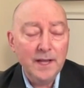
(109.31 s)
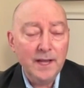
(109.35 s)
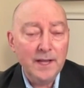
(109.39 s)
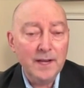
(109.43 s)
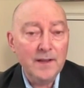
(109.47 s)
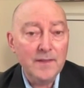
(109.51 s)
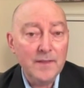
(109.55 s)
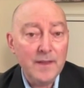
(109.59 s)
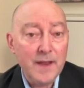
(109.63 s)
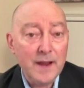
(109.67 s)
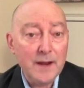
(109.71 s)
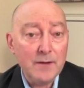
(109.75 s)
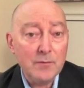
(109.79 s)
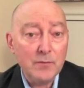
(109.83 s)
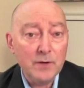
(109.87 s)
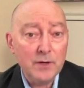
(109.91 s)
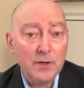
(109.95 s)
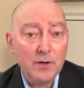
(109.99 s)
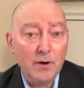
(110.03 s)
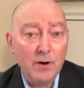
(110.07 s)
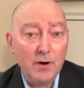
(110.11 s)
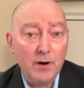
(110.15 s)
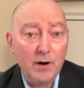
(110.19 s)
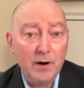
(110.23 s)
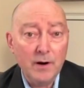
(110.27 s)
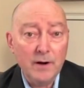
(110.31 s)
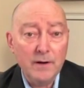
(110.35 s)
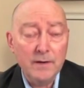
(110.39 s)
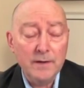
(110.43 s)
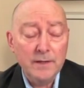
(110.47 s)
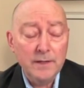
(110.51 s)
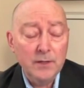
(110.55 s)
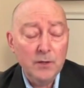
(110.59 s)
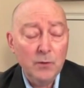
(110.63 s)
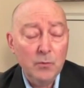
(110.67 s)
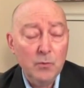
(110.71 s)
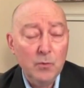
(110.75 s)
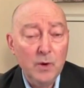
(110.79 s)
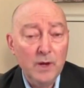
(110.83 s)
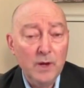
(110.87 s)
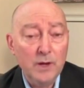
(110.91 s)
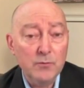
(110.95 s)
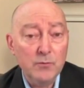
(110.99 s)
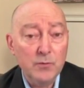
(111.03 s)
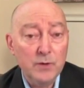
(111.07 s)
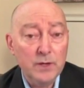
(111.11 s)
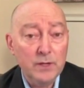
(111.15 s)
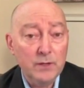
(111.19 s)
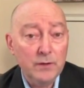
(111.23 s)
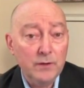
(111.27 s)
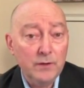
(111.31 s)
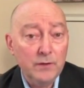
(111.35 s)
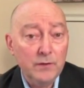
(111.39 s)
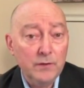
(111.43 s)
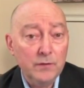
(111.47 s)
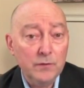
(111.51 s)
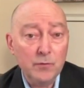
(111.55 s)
And in that regard, what really